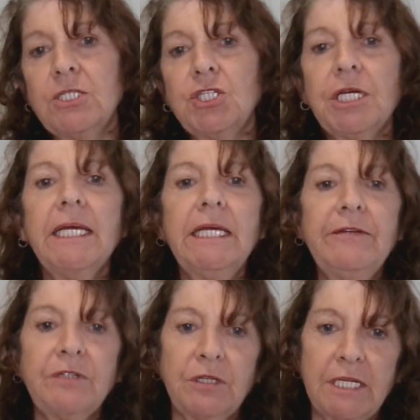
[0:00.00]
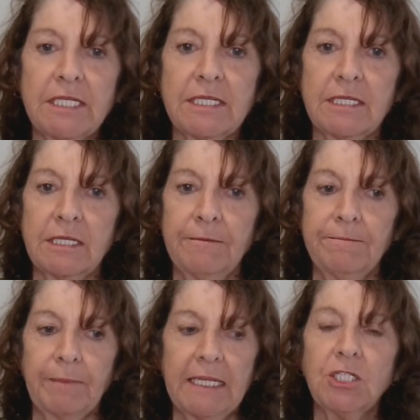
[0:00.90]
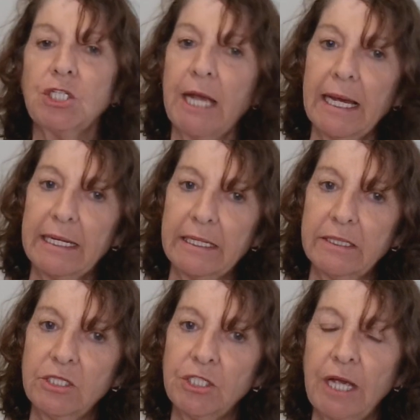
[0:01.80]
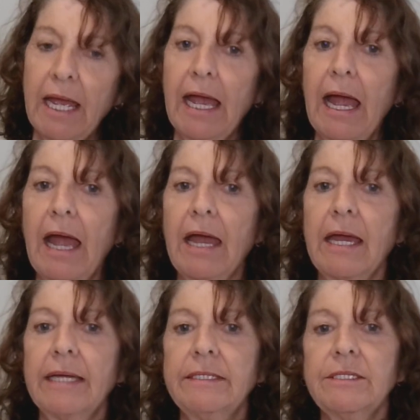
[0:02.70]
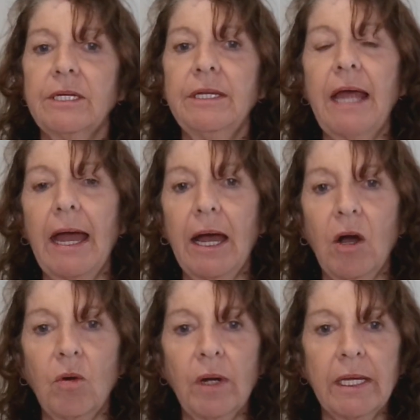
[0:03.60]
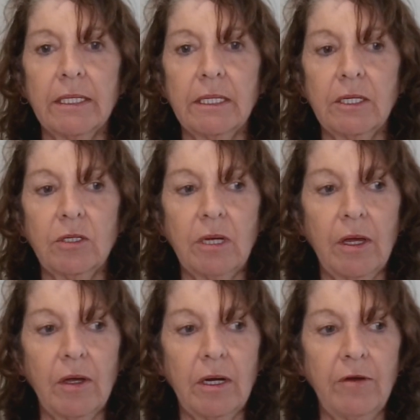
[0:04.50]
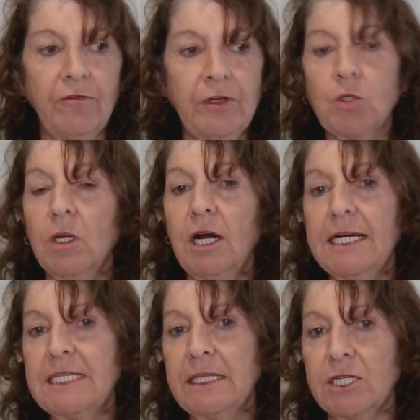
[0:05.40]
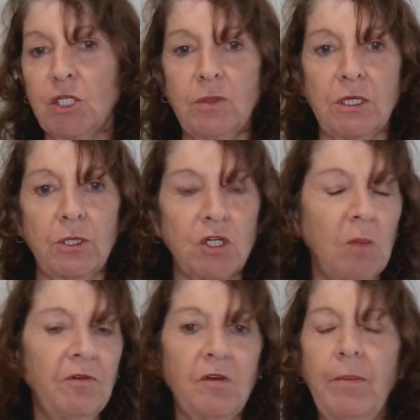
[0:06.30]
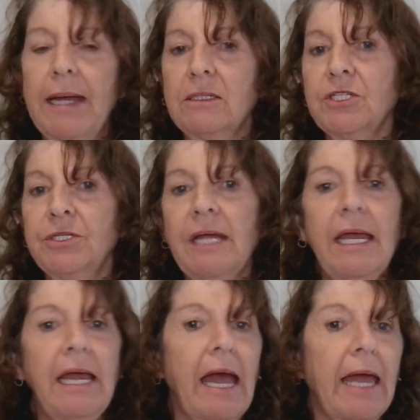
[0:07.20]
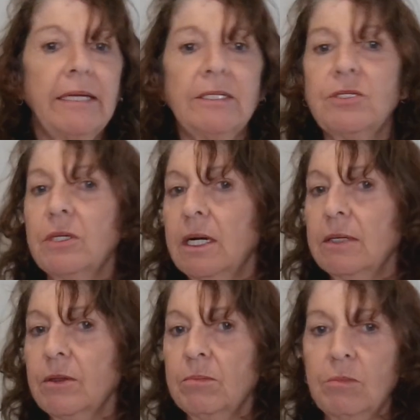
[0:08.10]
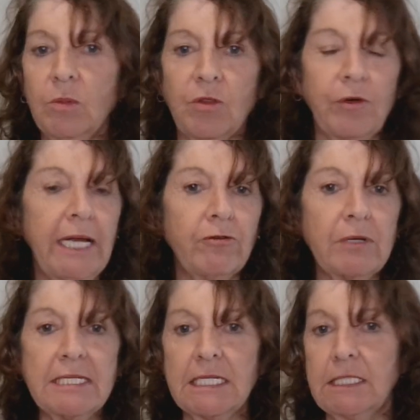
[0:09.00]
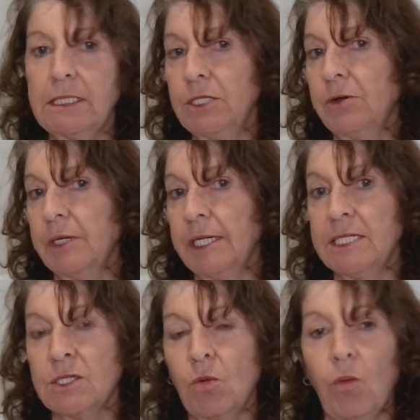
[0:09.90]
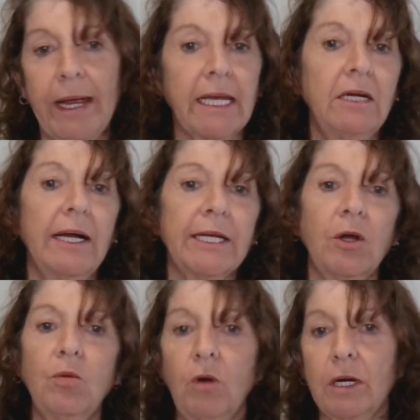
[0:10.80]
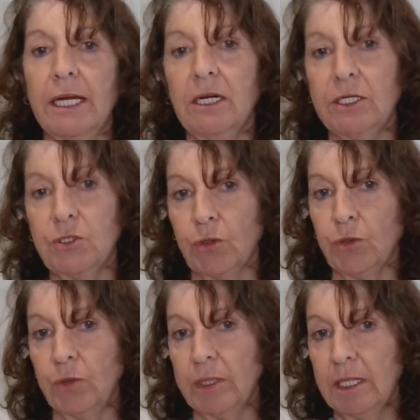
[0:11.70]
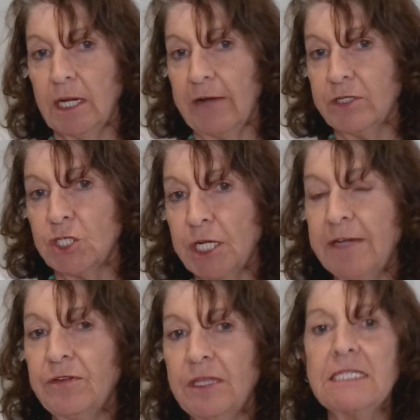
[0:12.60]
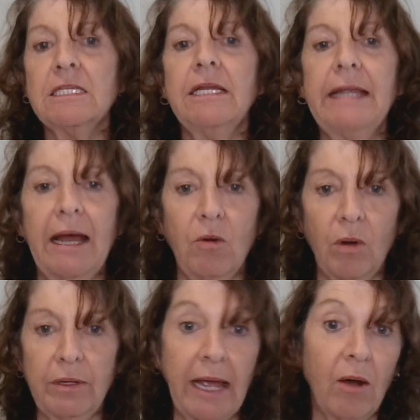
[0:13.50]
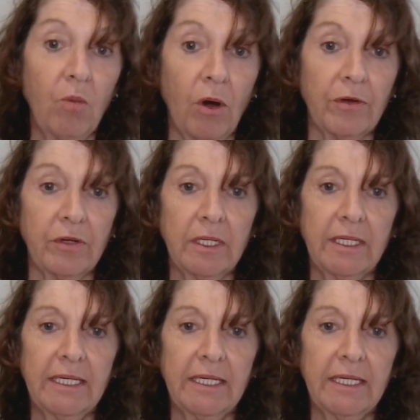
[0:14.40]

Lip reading: achieved this challenge, and now visualizing that she was on the top of the mountain and 360 degrees, where can I go? What can I do? I've achieved this, now what?